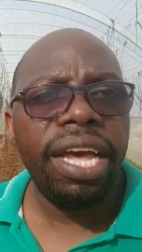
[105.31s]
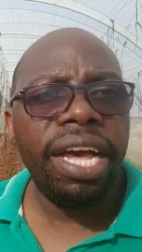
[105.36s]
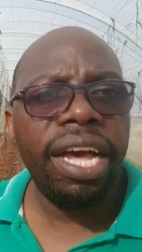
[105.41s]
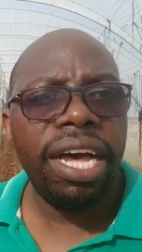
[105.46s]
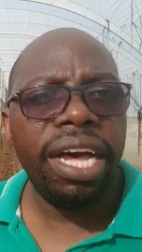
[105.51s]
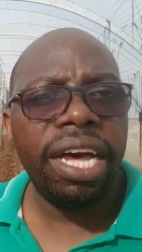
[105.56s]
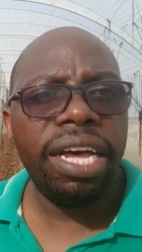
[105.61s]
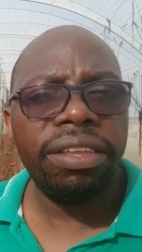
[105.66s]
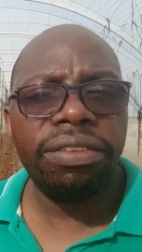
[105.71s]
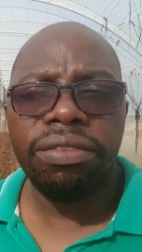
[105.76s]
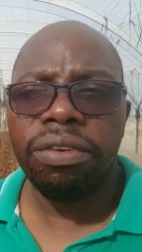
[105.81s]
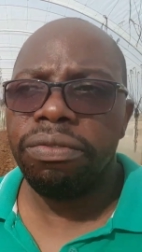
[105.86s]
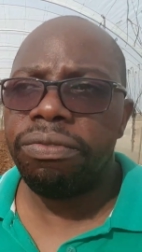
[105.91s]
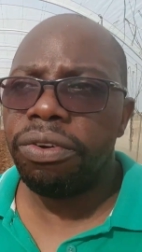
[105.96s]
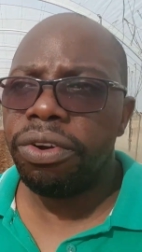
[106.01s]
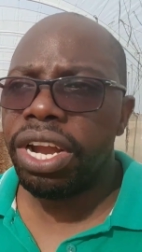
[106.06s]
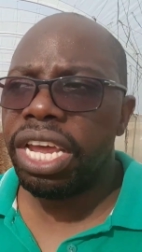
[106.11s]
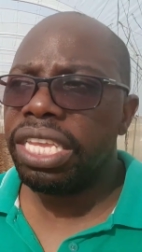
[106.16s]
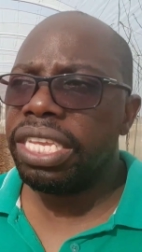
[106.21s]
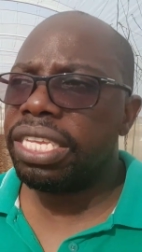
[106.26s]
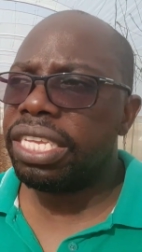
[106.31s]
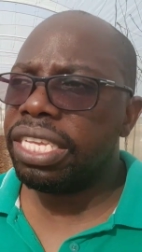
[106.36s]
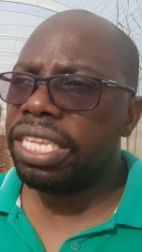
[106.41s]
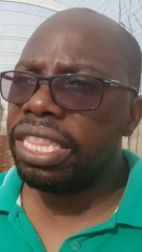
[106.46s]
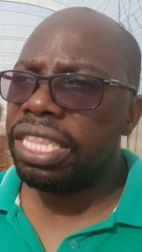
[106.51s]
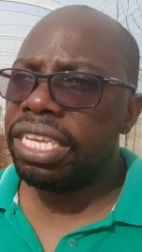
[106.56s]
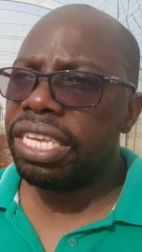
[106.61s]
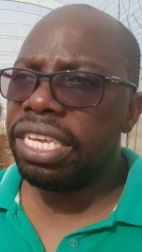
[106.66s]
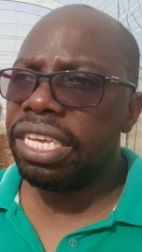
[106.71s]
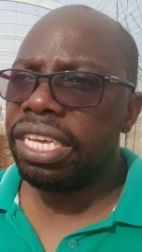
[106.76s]
Uh, so for us
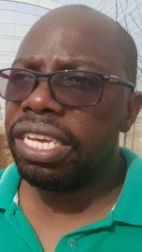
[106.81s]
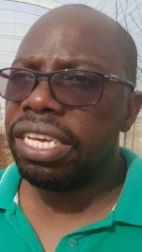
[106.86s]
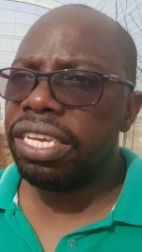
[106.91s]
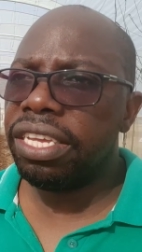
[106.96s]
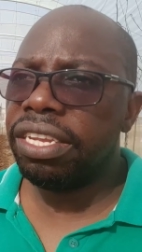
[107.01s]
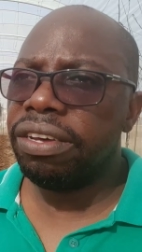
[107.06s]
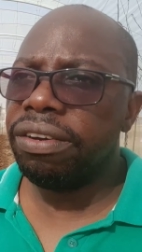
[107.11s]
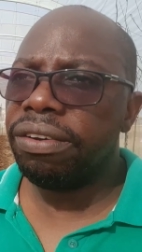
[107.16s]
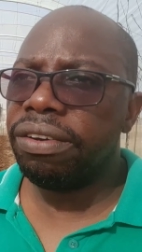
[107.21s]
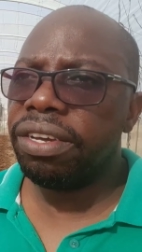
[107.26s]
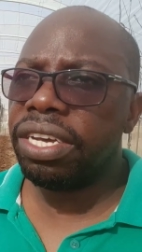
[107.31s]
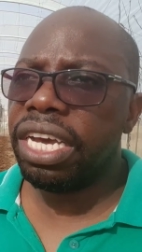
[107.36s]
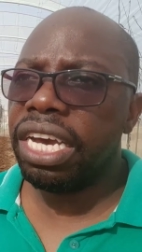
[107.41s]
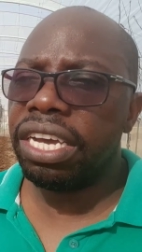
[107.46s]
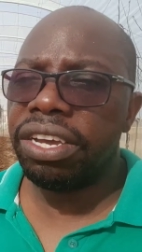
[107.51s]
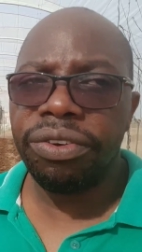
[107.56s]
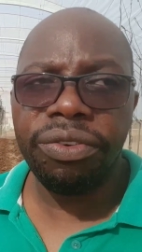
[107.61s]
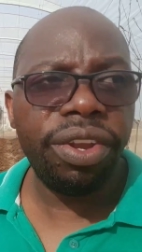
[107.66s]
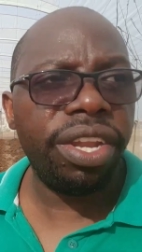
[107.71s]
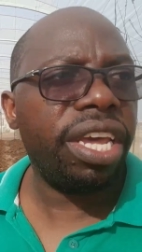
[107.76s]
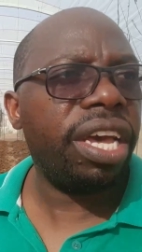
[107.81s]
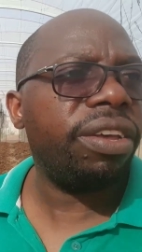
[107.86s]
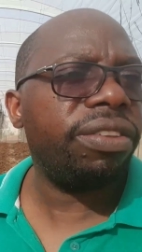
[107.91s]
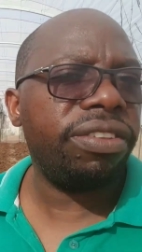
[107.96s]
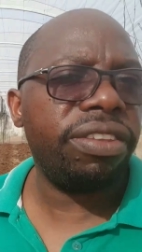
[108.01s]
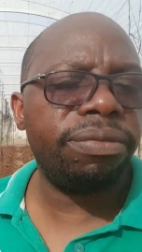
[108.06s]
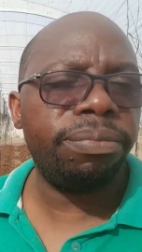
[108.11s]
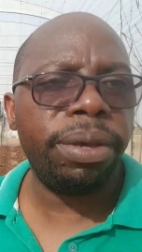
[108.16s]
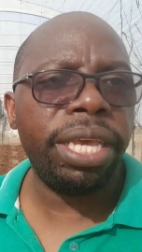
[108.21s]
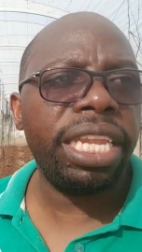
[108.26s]
in the you know uh,
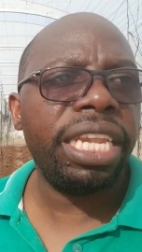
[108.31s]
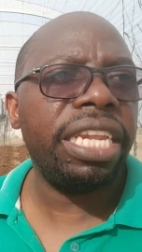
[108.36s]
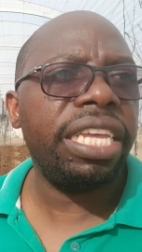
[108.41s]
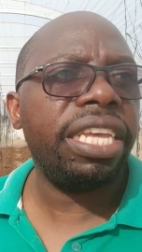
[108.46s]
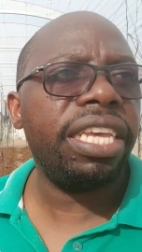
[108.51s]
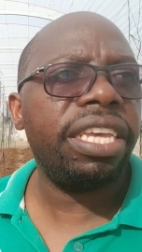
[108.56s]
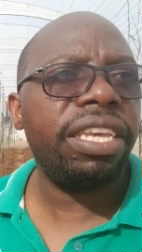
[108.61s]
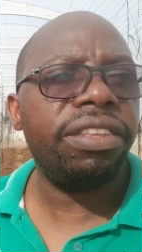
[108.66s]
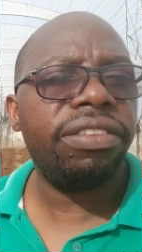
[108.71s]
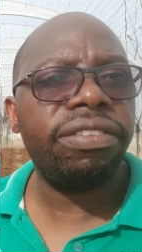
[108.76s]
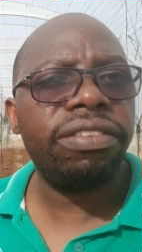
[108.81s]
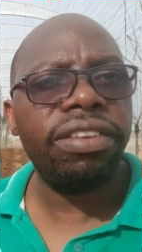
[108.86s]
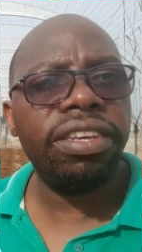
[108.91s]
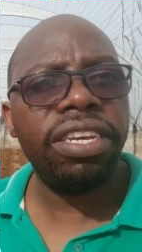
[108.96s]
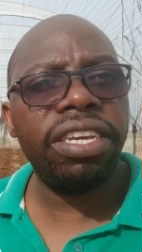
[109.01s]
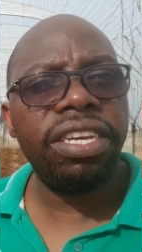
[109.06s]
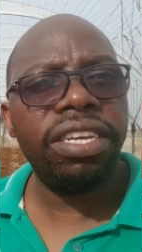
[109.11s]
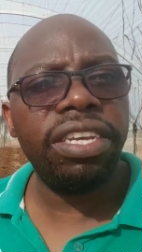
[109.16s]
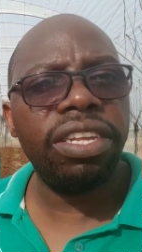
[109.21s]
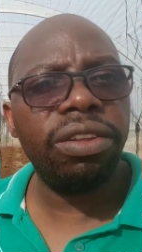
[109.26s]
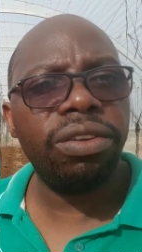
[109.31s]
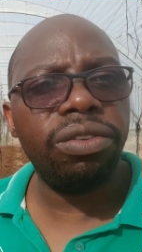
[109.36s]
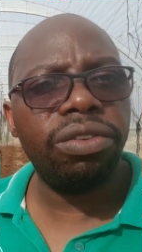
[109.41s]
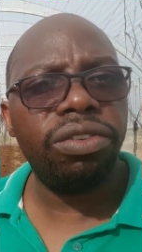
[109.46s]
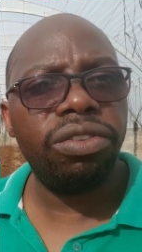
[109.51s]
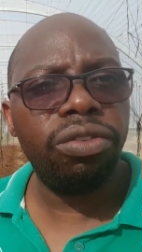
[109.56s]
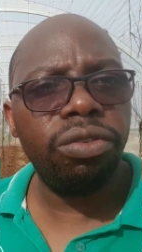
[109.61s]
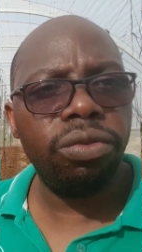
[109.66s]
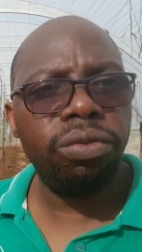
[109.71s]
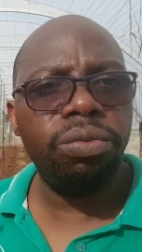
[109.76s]
greenhouses mainly it's uh, you know
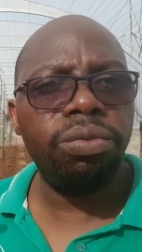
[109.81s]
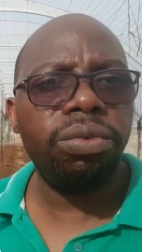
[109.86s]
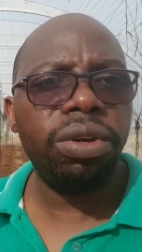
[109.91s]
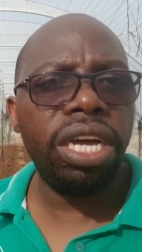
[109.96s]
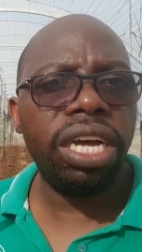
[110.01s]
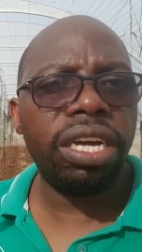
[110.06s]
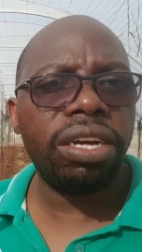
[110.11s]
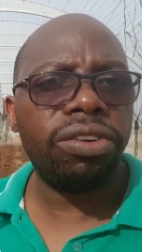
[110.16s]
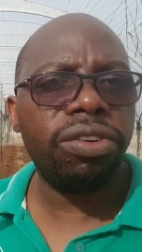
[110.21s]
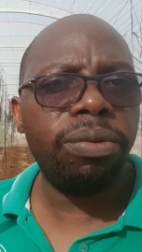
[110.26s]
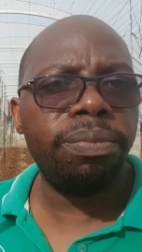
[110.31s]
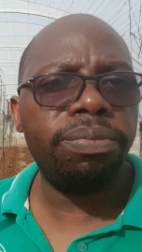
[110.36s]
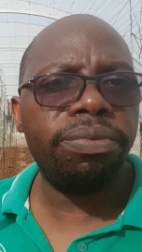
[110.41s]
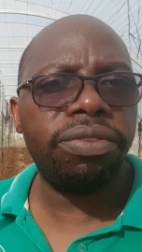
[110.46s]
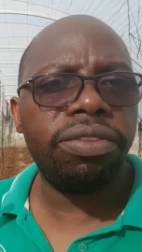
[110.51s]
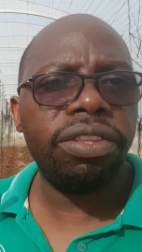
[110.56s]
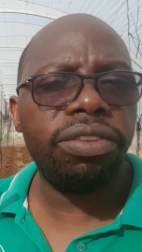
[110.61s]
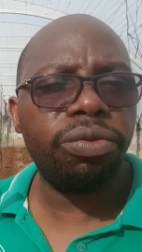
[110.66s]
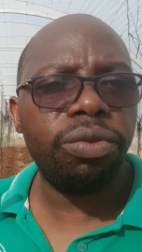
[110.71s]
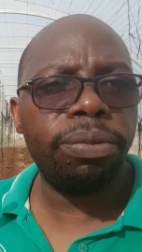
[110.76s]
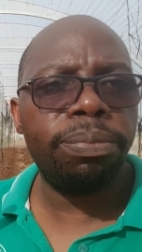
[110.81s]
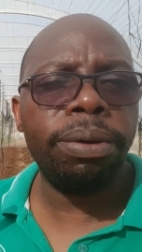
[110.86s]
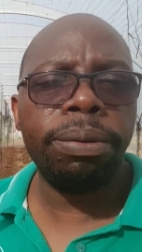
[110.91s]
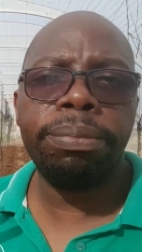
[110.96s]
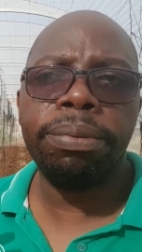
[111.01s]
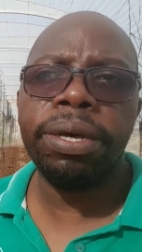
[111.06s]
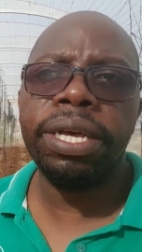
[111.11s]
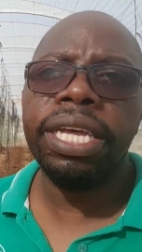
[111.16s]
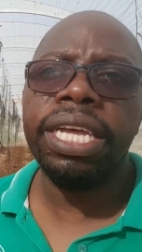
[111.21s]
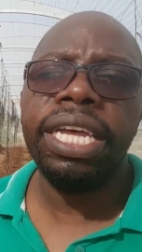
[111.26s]
two uh, crops sweet
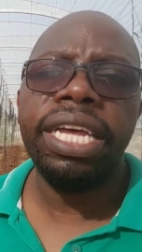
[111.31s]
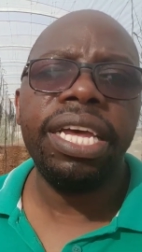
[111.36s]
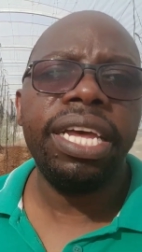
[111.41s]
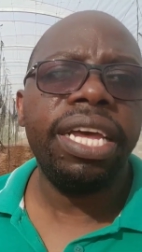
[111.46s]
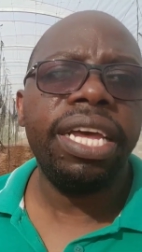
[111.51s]
pepper